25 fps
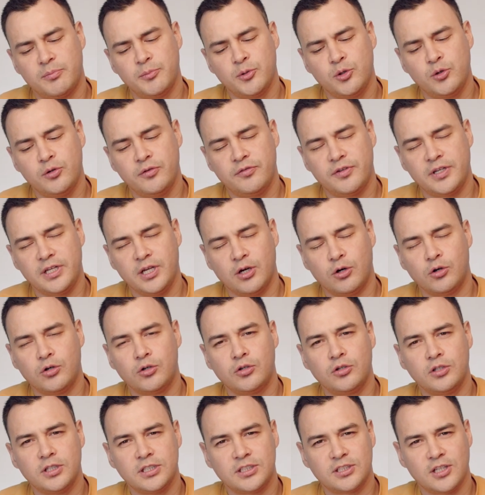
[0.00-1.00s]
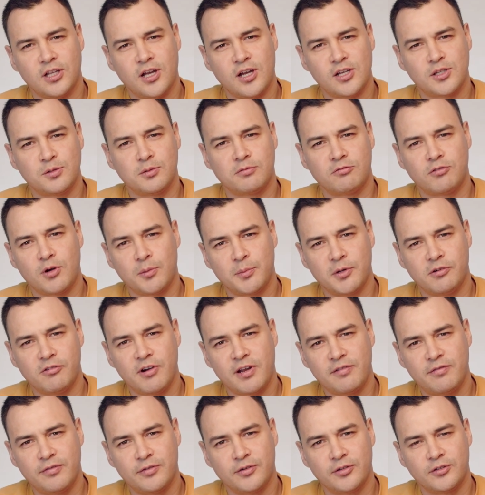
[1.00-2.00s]
a movie, All Is Lost, with Robert
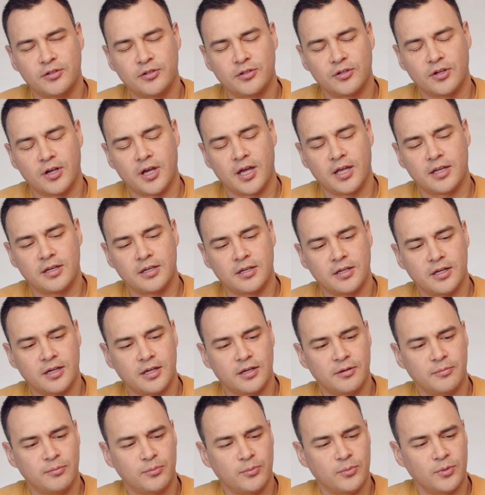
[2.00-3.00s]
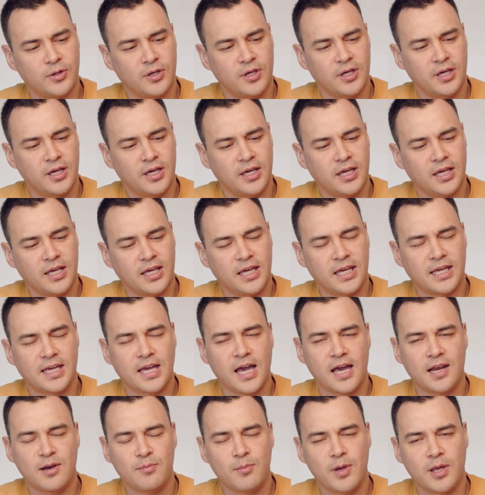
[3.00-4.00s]
Redford, and it
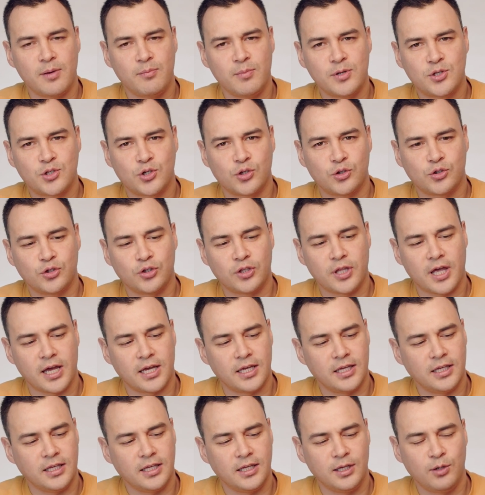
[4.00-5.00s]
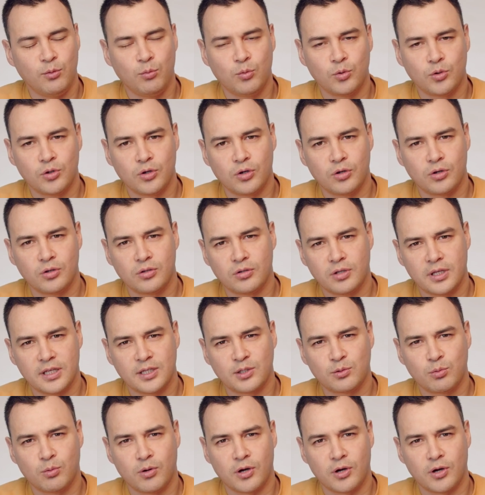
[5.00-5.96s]
kind of made me chuckle that he wore this